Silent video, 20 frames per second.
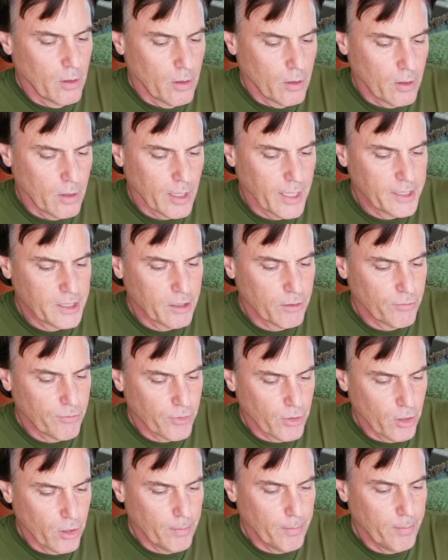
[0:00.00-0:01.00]
Nice and
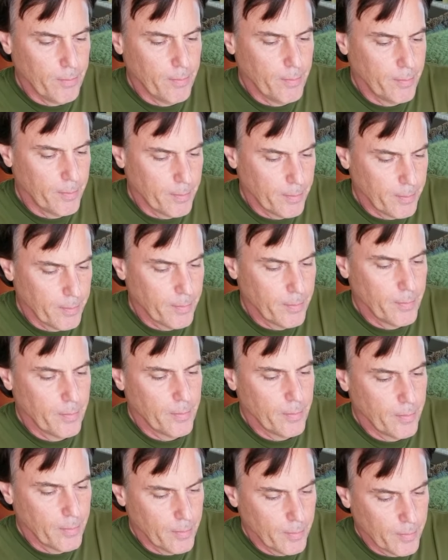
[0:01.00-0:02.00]
firm.
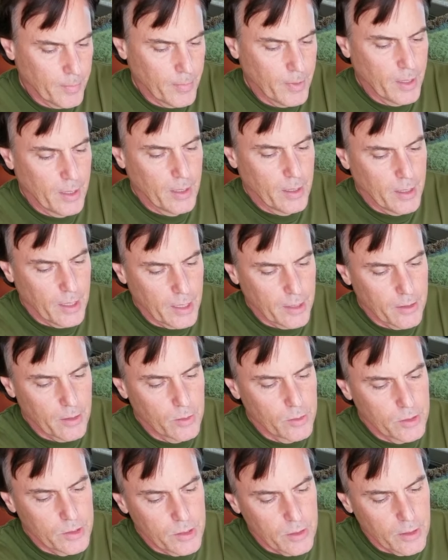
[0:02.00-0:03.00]
Get
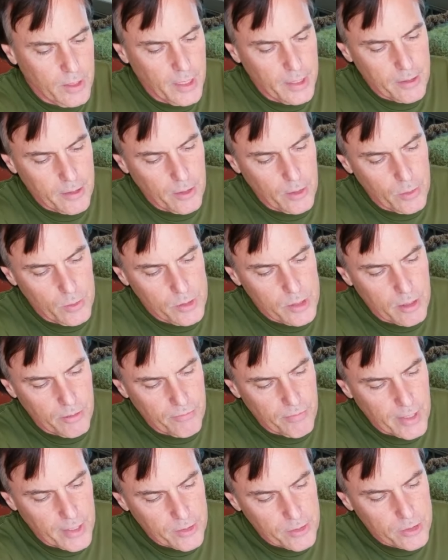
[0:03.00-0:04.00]
those
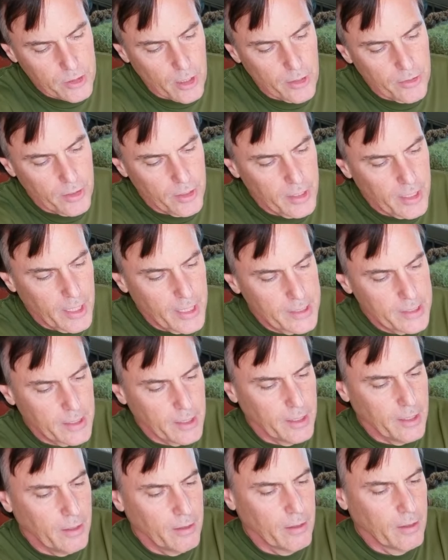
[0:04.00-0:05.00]
feathers on there
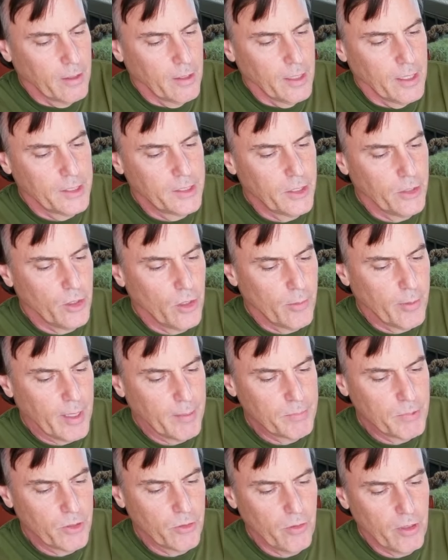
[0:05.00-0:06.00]
nicely until you're
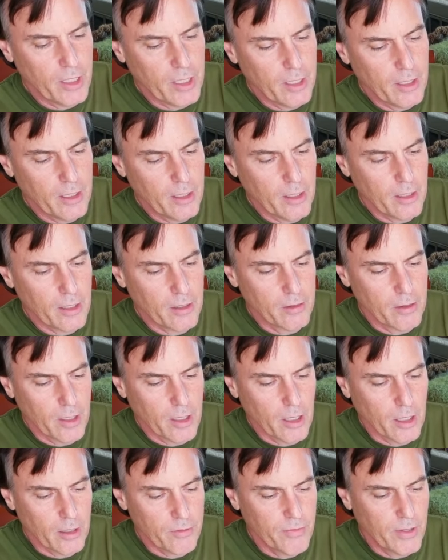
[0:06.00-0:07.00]
up to the
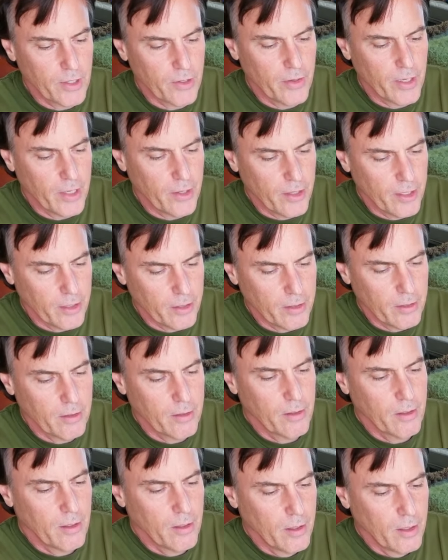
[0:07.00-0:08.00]
cock feather area.
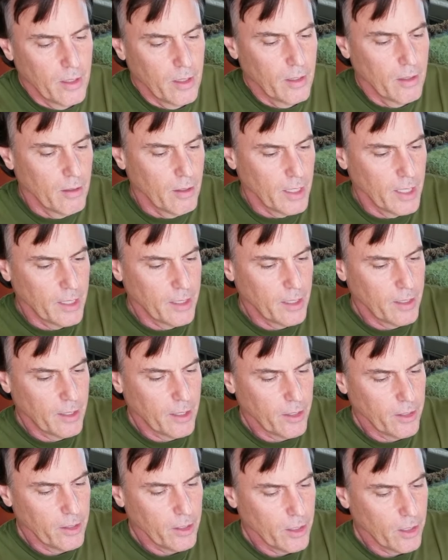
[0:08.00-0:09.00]
And then
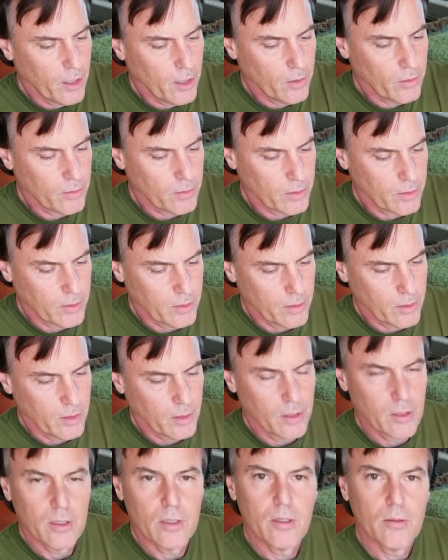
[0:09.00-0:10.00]
there you go.
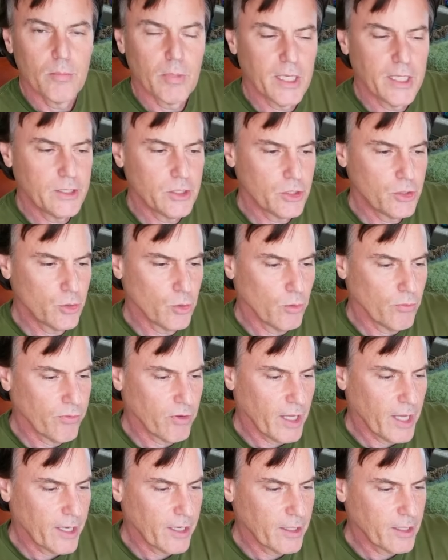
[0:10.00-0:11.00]
Place the tool
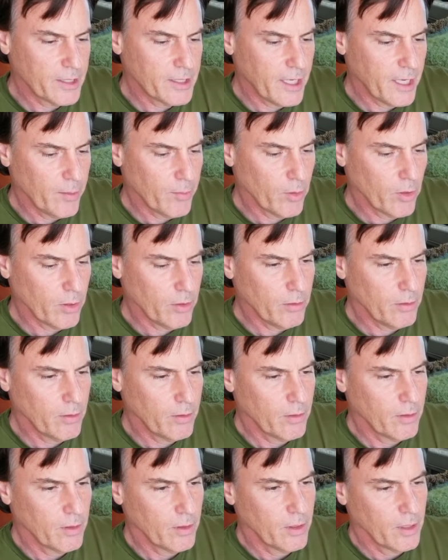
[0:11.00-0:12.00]
flat on a table,
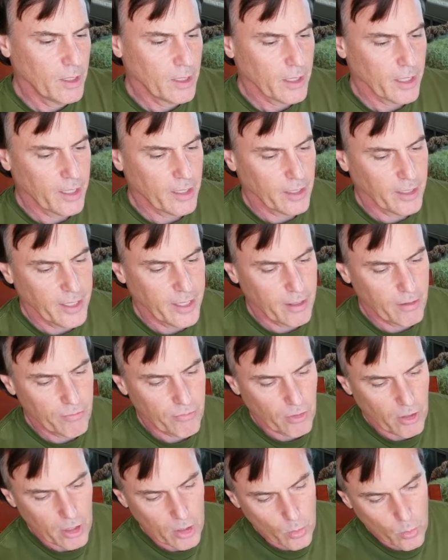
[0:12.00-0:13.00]
kind of let it
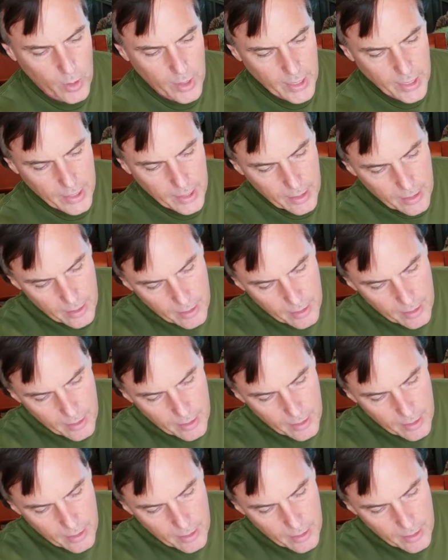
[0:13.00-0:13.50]
fall away.